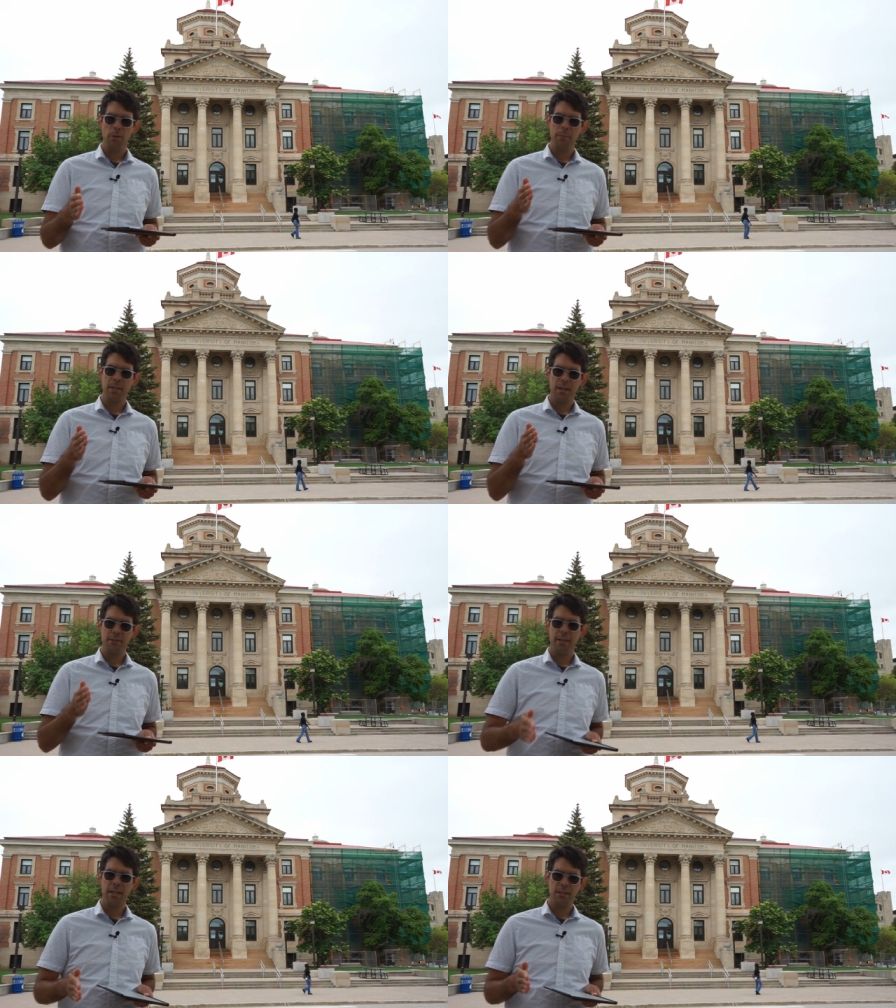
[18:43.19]
will be
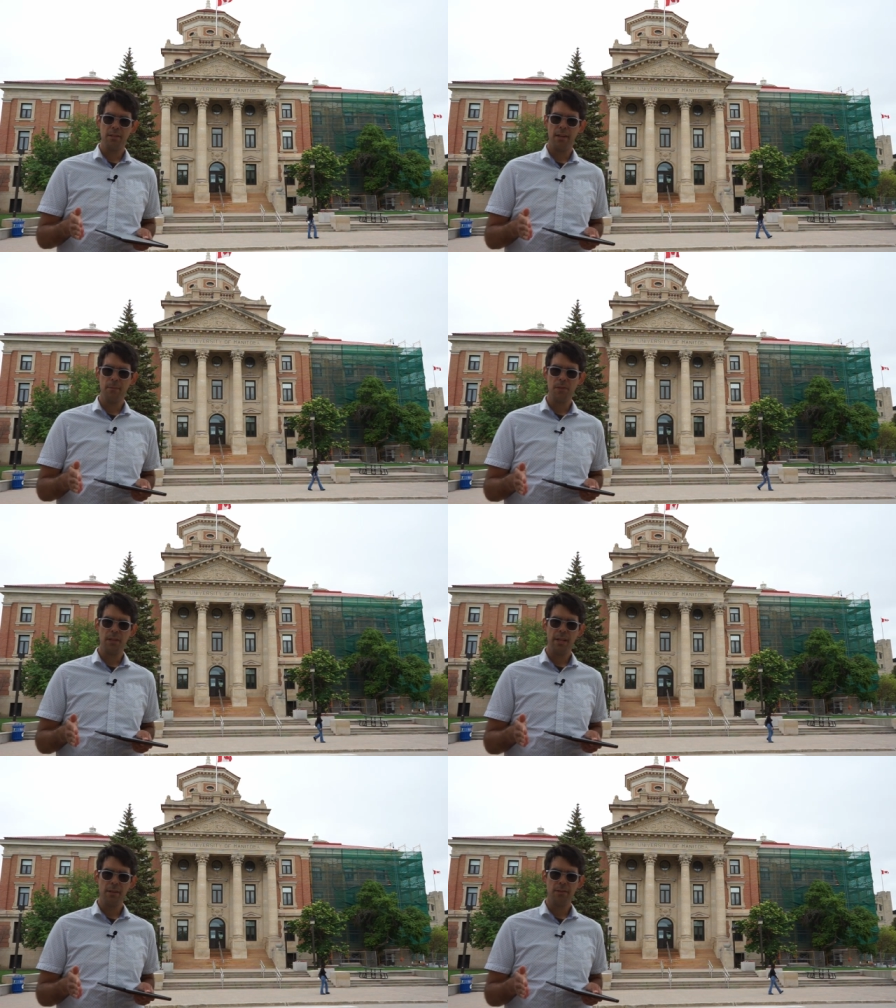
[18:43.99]
assigned a time
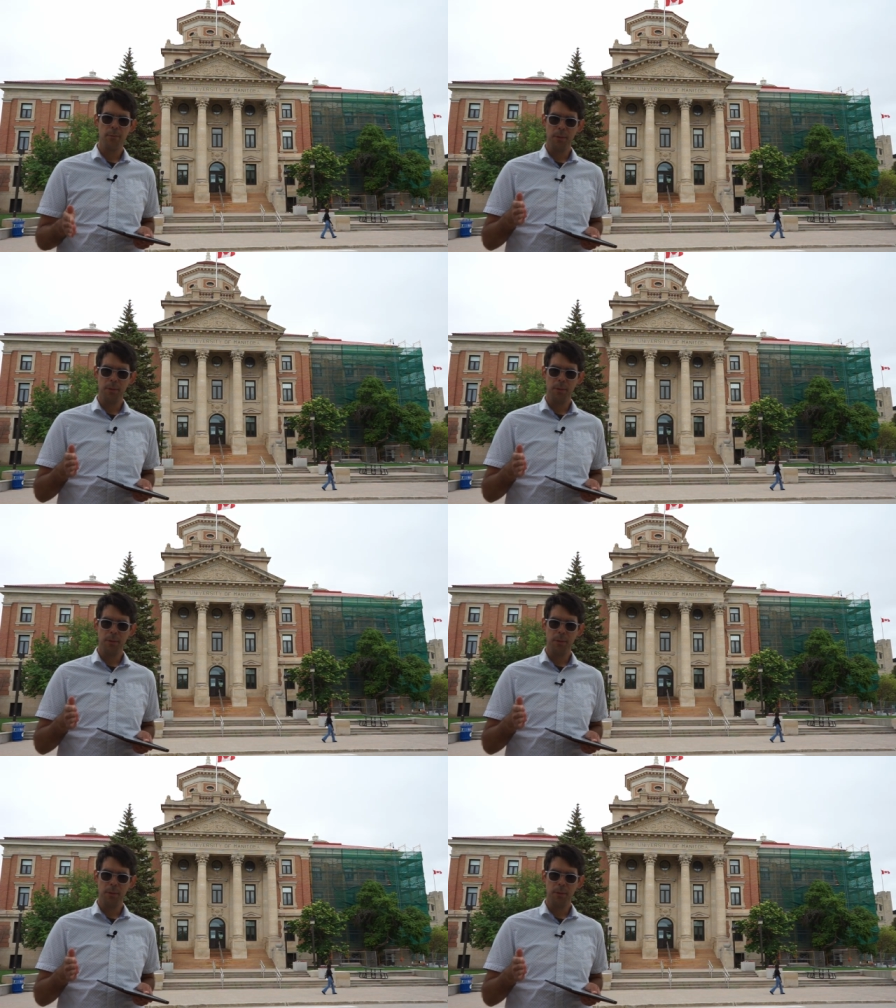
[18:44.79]
slice.